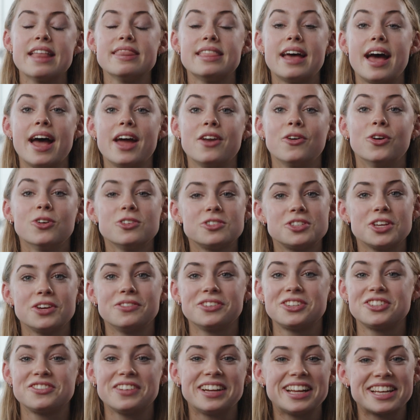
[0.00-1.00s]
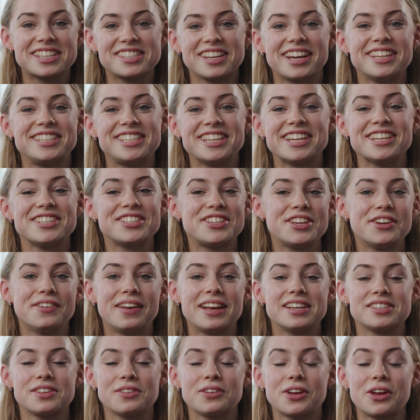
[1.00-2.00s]
And then also, which is really exciting, in two
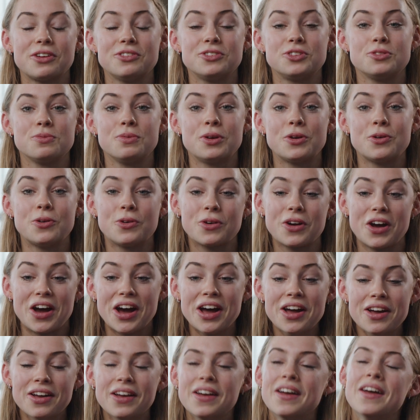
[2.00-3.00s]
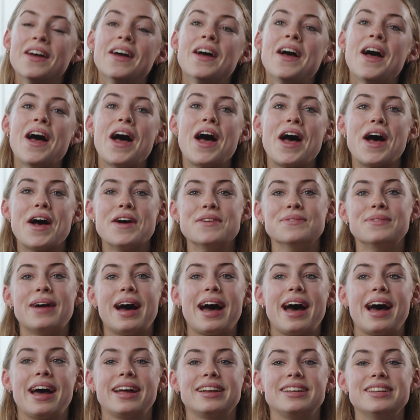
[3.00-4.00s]
weeks I'm going to Mallorca um,
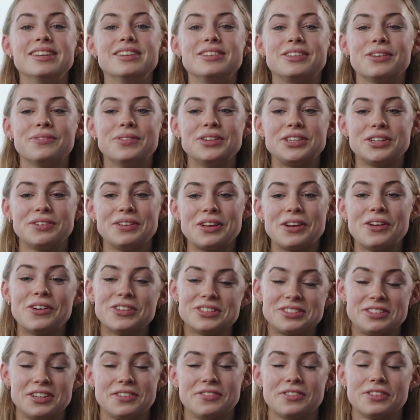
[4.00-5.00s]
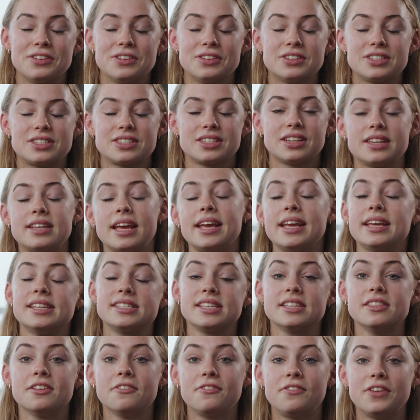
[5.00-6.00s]
and we're doing lots of different
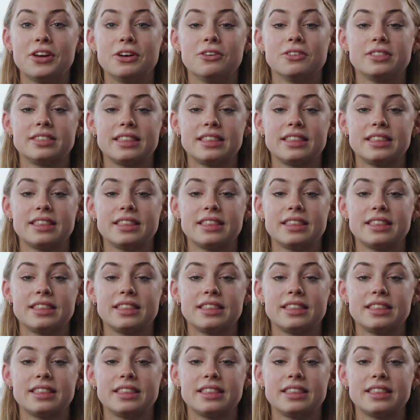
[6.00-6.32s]
days in the field